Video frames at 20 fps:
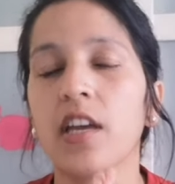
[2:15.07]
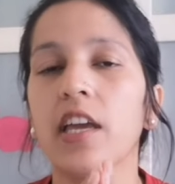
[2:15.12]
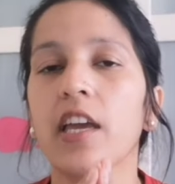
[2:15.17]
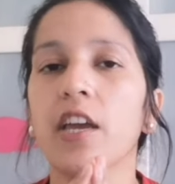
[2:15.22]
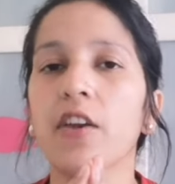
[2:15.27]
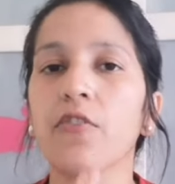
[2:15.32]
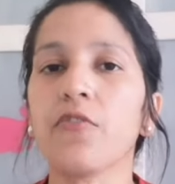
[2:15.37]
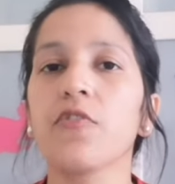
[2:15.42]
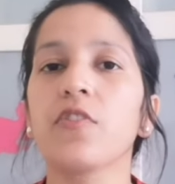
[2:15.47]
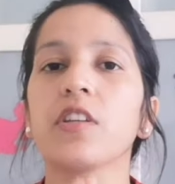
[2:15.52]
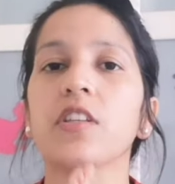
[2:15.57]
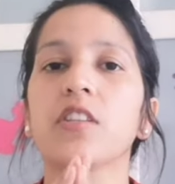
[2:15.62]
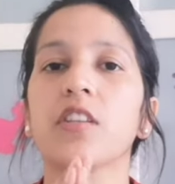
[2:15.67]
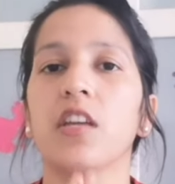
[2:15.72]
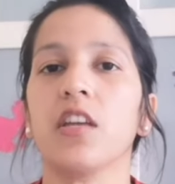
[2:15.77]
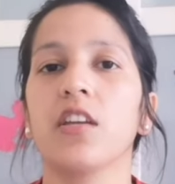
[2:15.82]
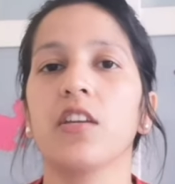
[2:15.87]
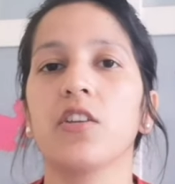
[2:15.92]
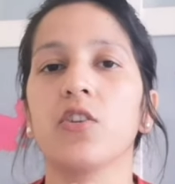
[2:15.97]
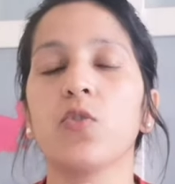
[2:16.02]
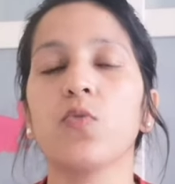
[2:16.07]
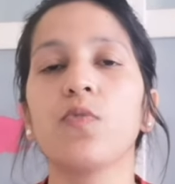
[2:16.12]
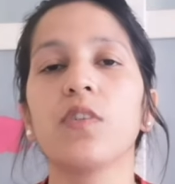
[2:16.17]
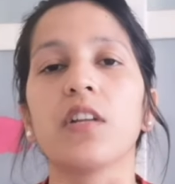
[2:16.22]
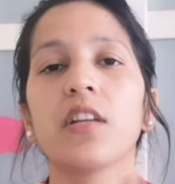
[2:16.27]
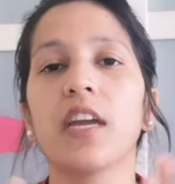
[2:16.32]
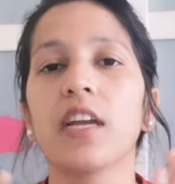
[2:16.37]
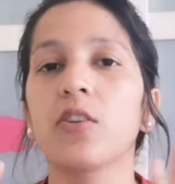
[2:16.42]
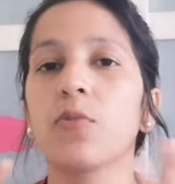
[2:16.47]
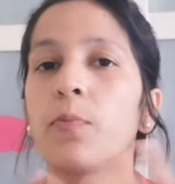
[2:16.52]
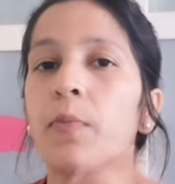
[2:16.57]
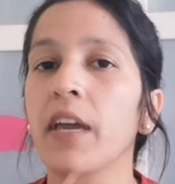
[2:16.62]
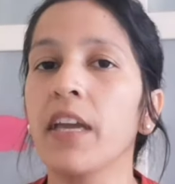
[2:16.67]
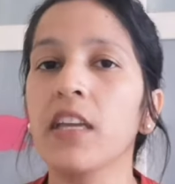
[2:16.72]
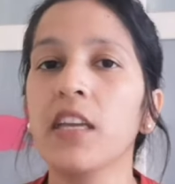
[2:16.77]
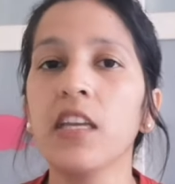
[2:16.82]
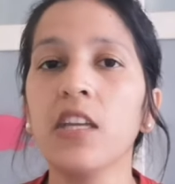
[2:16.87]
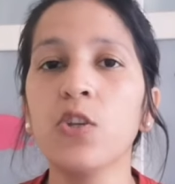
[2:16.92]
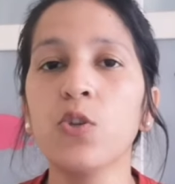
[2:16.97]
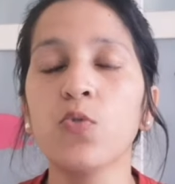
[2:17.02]
Everything. You will get
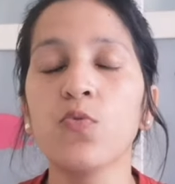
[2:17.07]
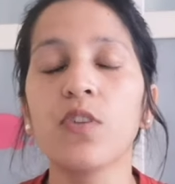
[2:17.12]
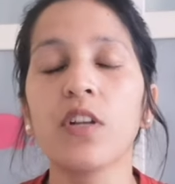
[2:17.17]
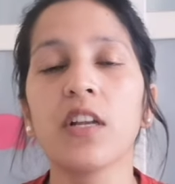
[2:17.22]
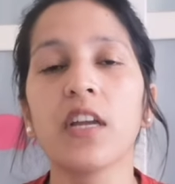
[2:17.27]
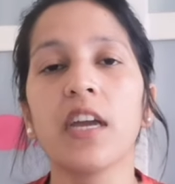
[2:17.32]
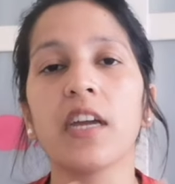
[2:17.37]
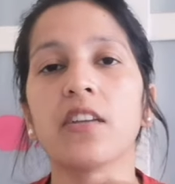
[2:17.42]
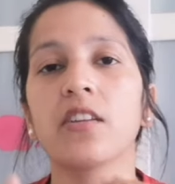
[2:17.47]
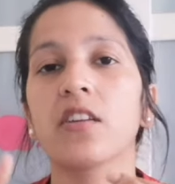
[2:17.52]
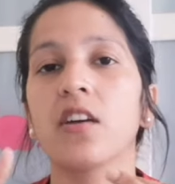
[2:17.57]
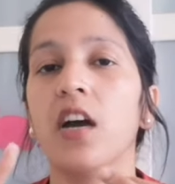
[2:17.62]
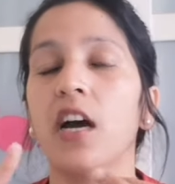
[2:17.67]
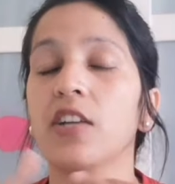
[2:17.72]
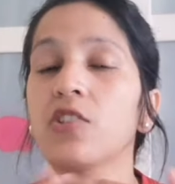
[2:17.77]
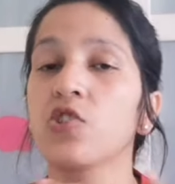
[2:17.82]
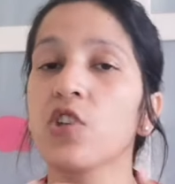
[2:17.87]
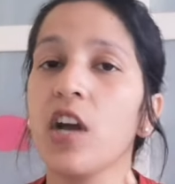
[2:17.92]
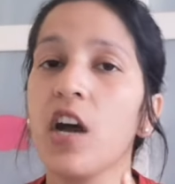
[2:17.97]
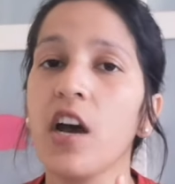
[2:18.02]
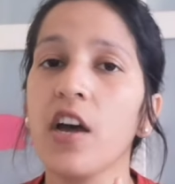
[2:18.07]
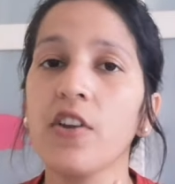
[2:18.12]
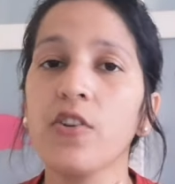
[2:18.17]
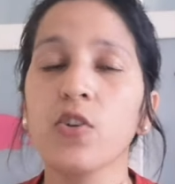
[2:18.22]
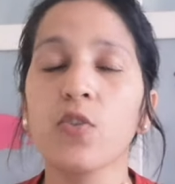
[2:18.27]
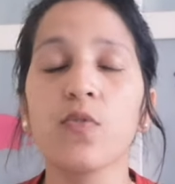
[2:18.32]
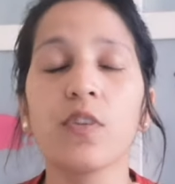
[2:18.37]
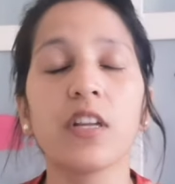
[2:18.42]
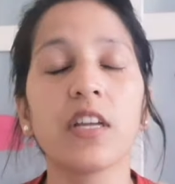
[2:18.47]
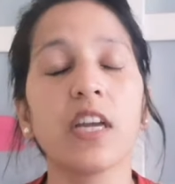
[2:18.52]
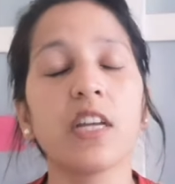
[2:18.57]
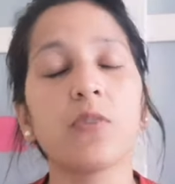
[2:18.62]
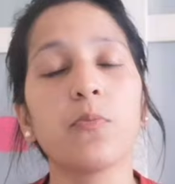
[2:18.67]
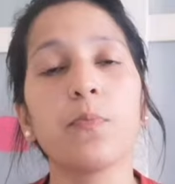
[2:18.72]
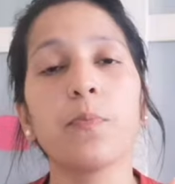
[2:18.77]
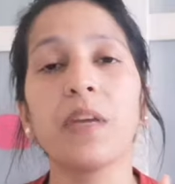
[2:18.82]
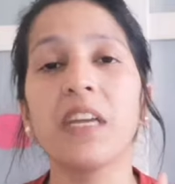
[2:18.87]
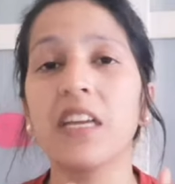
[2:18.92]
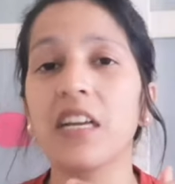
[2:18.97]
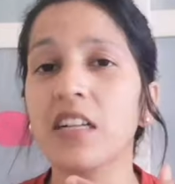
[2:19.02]
Maggi, you will get achar, you will get
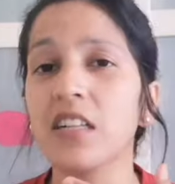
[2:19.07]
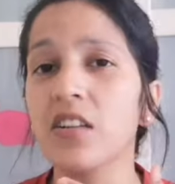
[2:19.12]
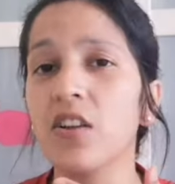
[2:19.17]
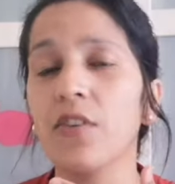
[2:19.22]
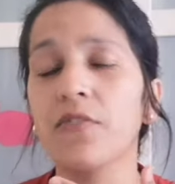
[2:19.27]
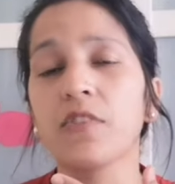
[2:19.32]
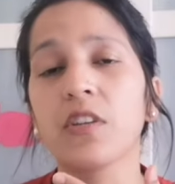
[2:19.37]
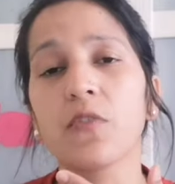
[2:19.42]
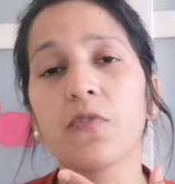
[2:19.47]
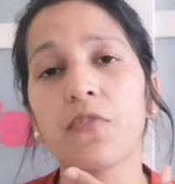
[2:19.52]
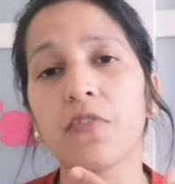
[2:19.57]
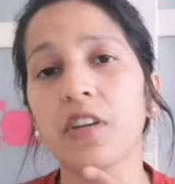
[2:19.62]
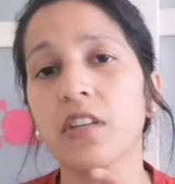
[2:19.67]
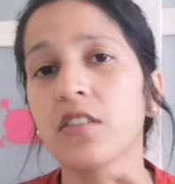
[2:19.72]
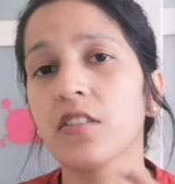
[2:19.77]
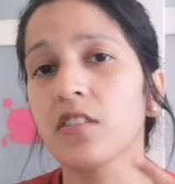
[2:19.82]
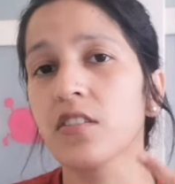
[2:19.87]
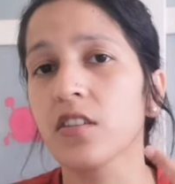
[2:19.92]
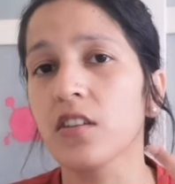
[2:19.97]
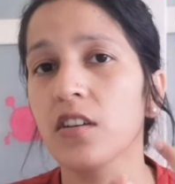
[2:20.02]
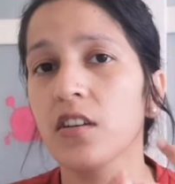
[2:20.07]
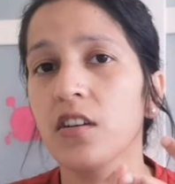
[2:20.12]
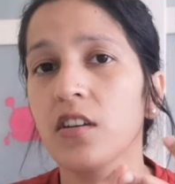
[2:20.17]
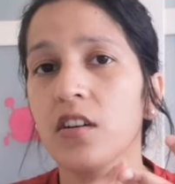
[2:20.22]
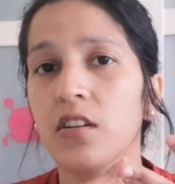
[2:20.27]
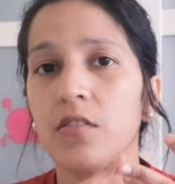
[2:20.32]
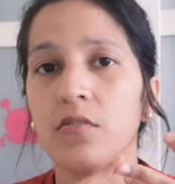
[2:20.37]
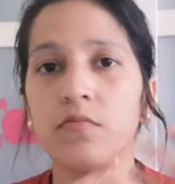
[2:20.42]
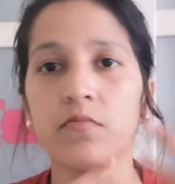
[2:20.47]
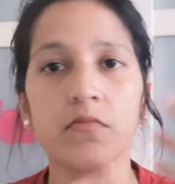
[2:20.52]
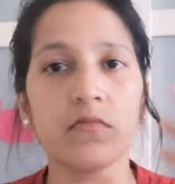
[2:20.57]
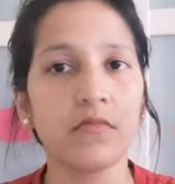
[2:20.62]
pickle of different uh,